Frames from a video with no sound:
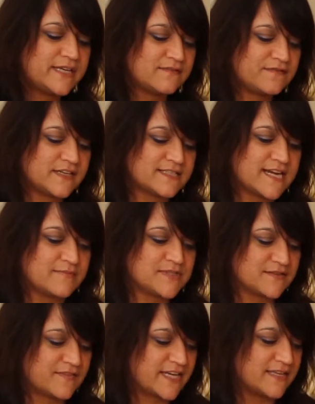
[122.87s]
different types
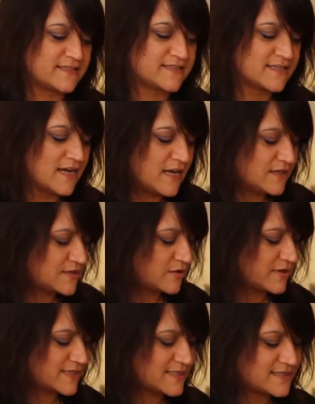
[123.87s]
of kits.
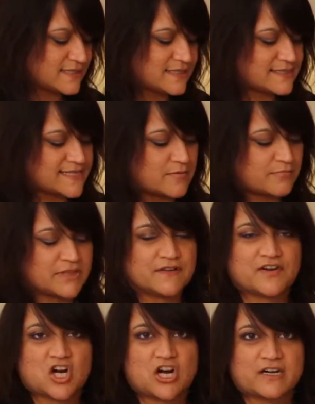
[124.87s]
So this is an example of a
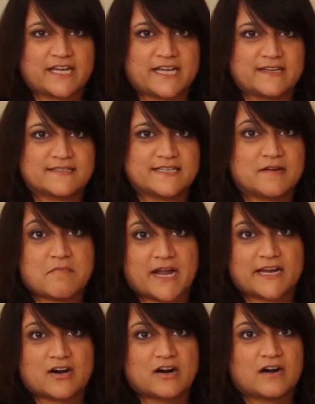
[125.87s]
car kit. In my
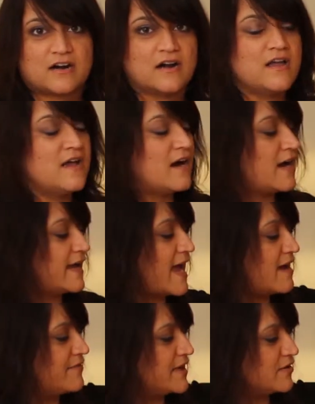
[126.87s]
car, I
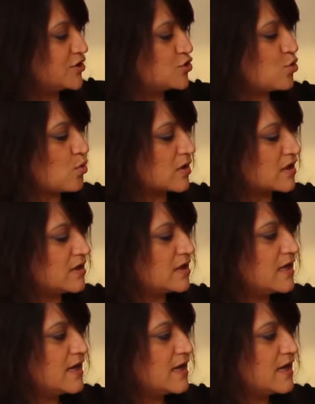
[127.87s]
have it on the door.